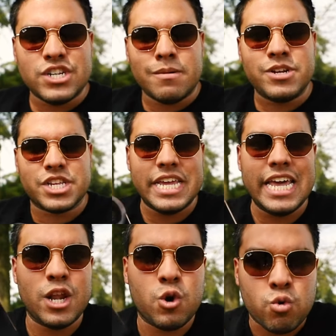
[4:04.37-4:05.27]
your subject to
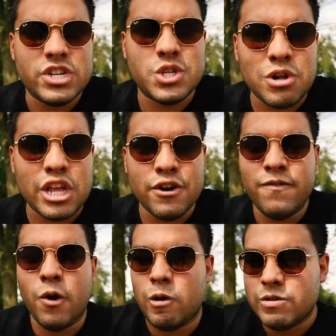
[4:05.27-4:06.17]
get crystal clear
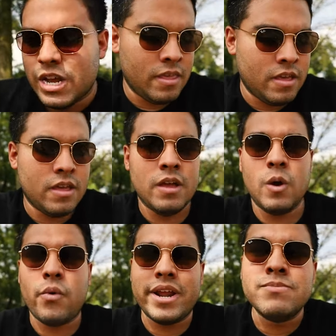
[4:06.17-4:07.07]
photos.
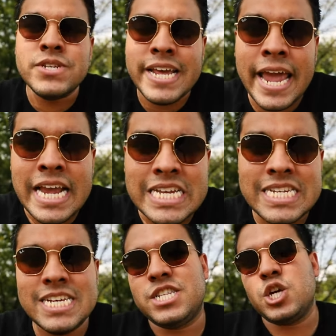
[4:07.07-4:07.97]
What I'm saying
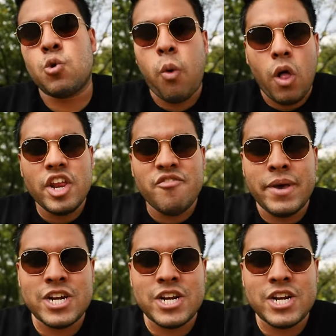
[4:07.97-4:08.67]
is this, the quality of